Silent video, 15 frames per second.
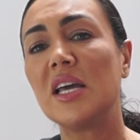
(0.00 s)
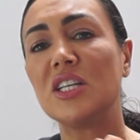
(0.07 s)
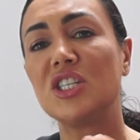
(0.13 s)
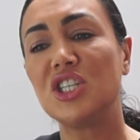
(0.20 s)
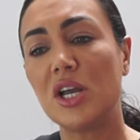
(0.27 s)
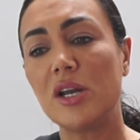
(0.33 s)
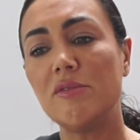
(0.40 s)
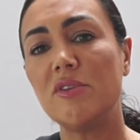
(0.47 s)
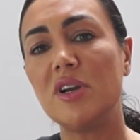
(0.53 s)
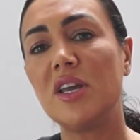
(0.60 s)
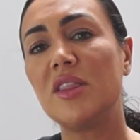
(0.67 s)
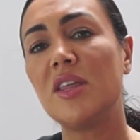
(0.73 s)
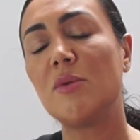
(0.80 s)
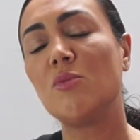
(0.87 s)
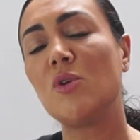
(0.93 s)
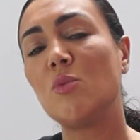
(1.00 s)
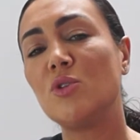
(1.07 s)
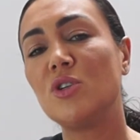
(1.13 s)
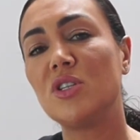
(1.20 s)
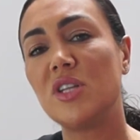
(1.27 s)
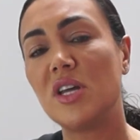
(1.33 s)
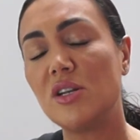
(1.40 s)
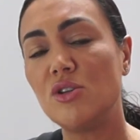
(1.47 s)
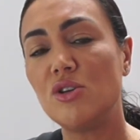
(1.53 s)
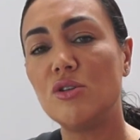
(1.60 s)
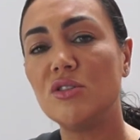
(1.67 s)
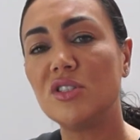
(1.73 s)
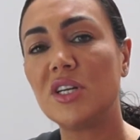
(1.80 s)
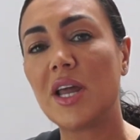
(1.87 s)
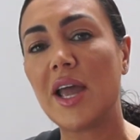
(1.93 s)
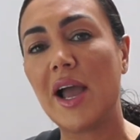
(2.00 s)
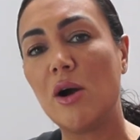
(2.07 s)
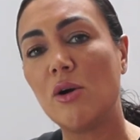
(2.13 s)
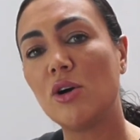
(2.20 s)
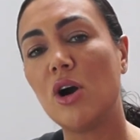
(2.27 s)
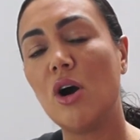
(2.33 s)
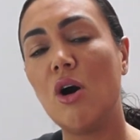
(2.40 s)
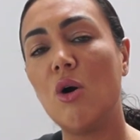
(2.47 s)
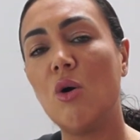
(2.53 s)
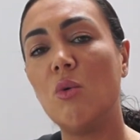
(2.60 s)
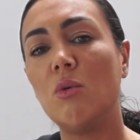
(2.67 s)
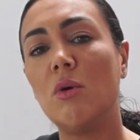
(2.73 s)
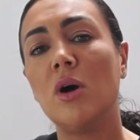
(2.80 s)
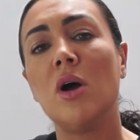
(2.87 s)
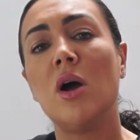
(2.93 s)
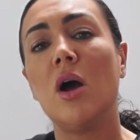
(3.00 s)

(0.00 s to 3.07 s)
Generally, then we would then use an alcohol